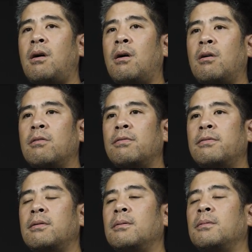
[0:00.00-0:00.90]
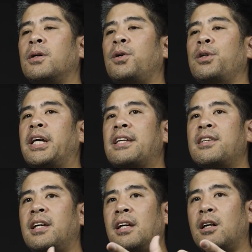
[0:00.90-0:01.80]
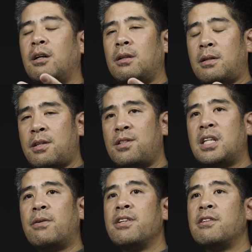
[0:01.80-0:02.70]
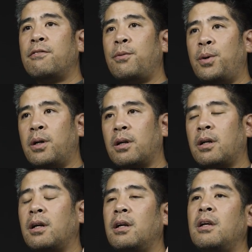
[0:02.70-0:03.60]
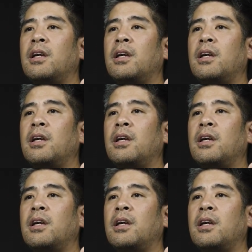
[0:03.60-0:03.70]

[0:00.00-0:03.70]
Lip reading: of creating a series of work